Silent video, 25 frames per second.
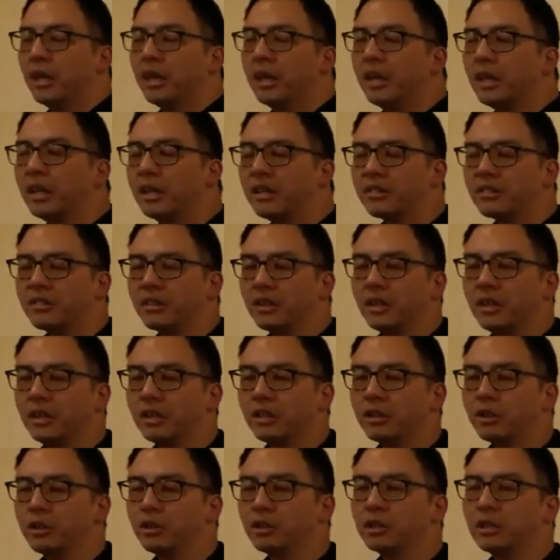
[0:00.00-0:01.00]
It's uh,
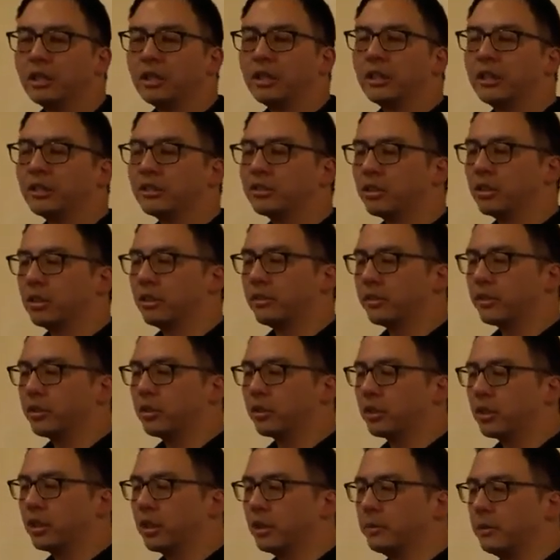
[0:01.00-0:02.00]
usually sort of
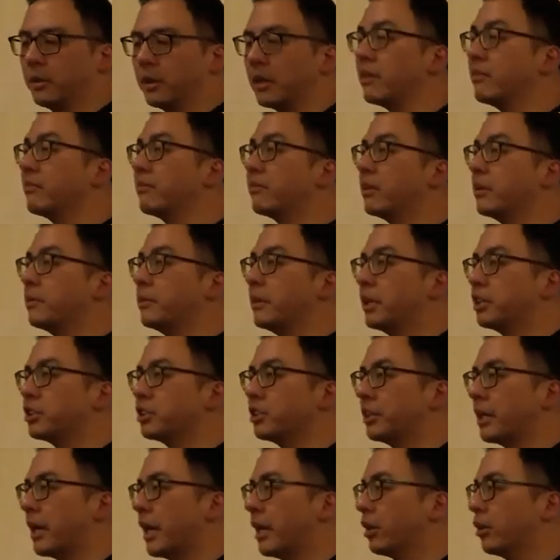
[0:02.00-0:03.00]
talking about
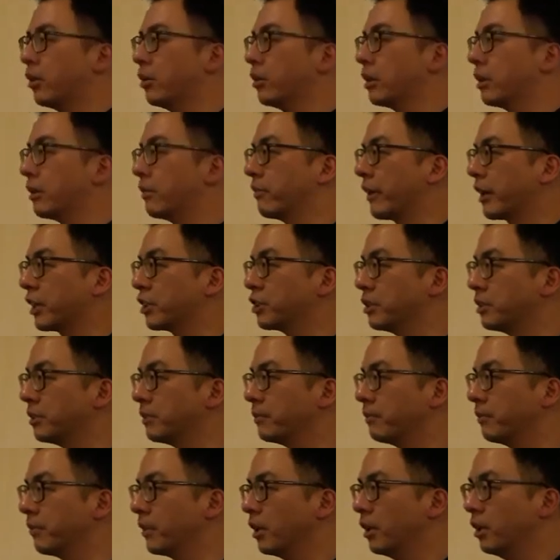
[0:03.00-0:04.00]
inflammation and or infection.
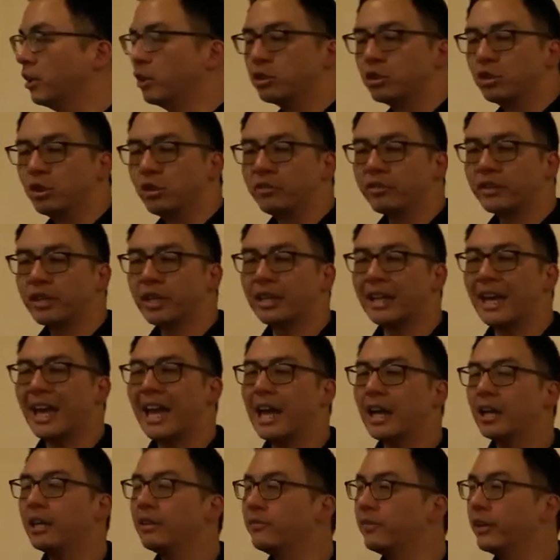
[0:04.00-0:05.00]
So if you get an
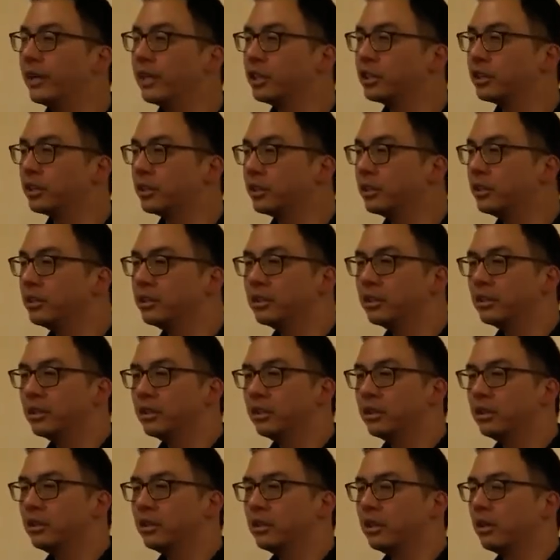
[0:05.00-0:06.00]
elevation
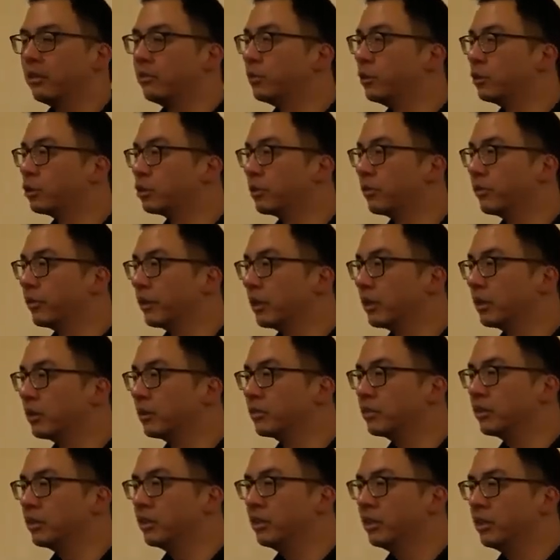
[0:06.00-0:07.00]
of neutrophils,
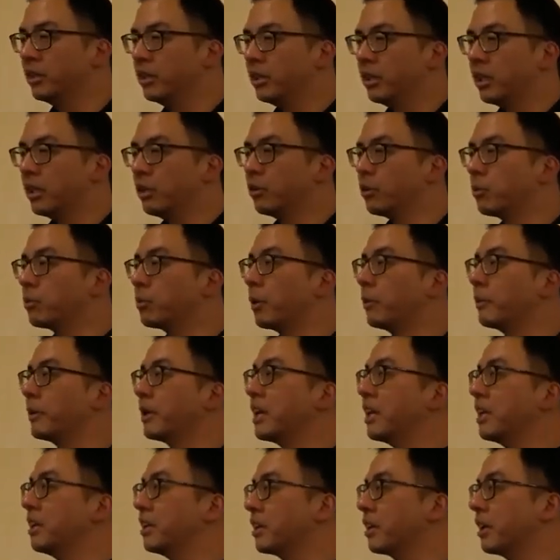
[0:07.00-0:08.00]
it will probably
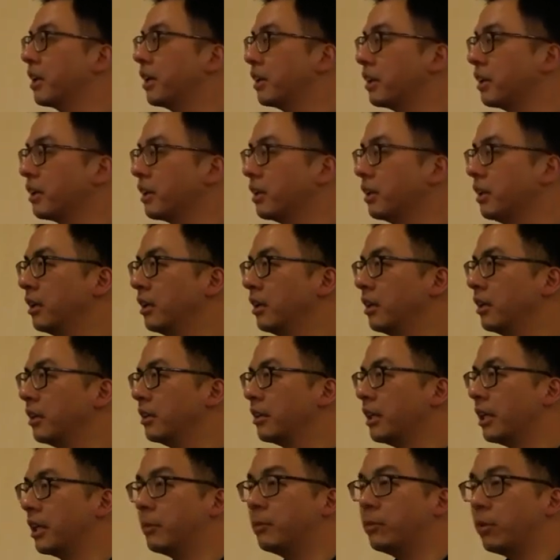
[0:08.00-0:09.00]
indicate
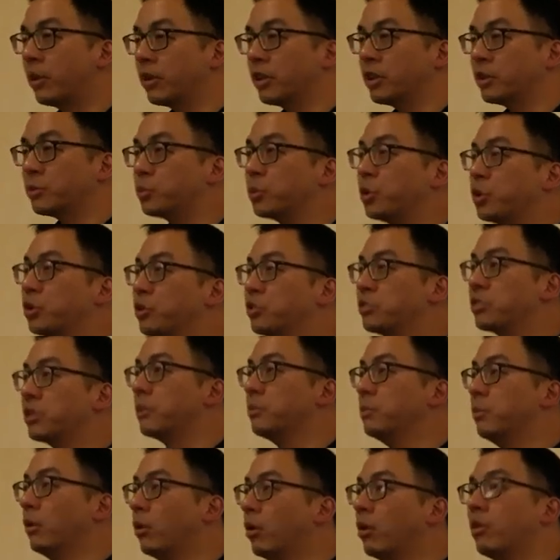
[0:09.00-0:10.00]
that the body is
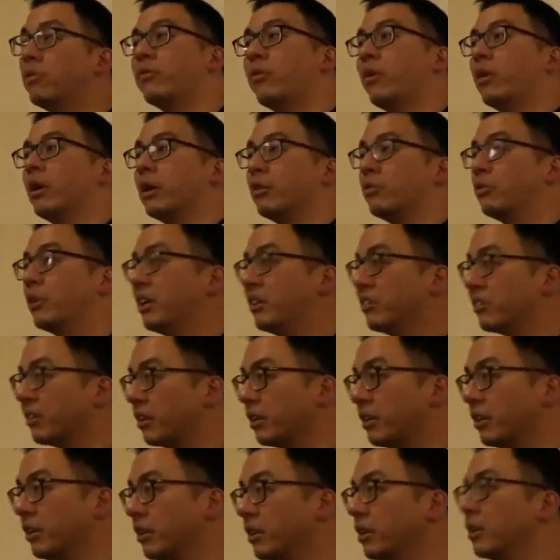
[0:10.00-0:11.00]
producing more for a
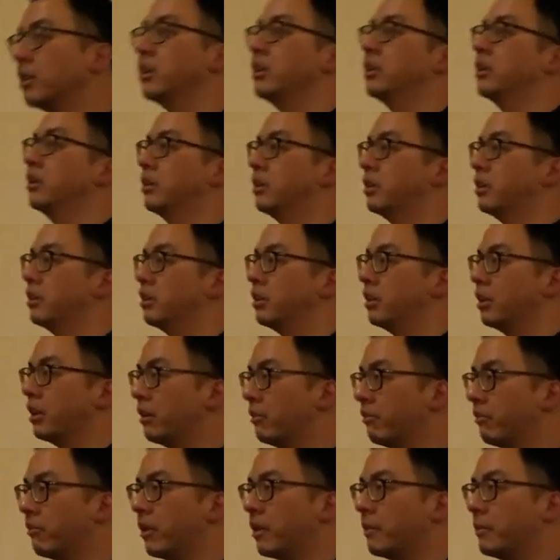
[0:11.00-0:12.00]
reason,
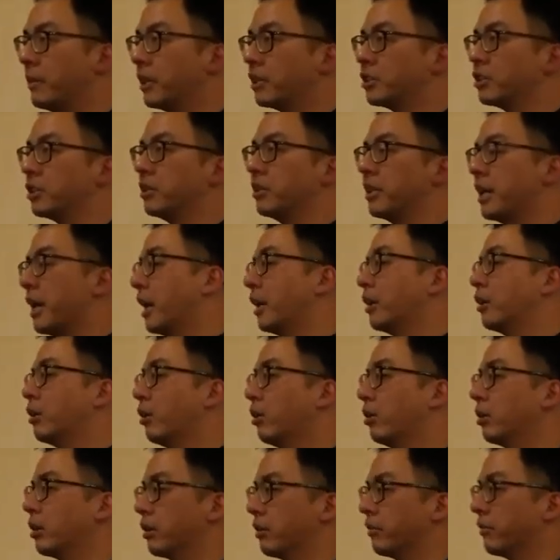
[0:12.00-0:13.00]
inflammation and
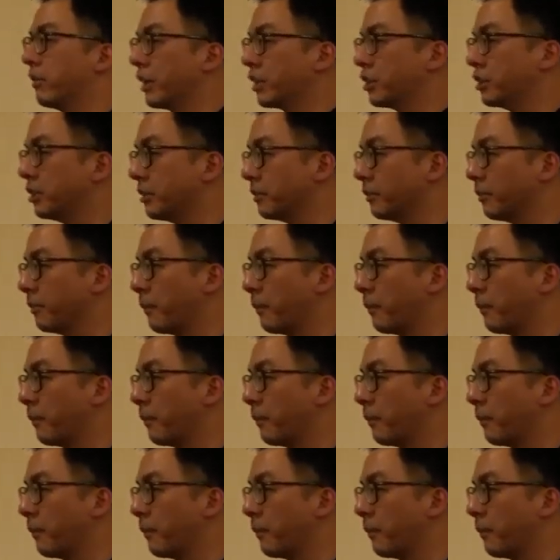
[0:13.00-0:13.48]
or infection.